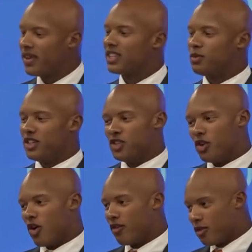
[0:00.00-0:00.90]
This means you
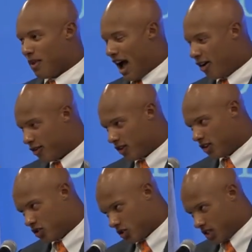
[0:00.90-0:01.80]
know I'm from
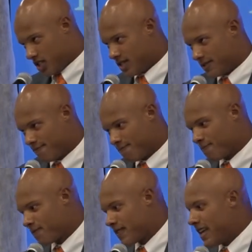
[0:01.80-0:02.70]
Alpharetta, Georgia.
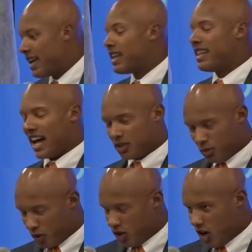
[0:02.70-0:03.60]
That's
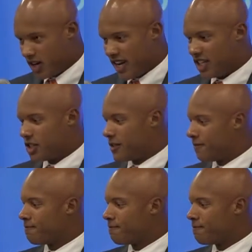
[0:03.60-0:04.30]
Bulldog Nation.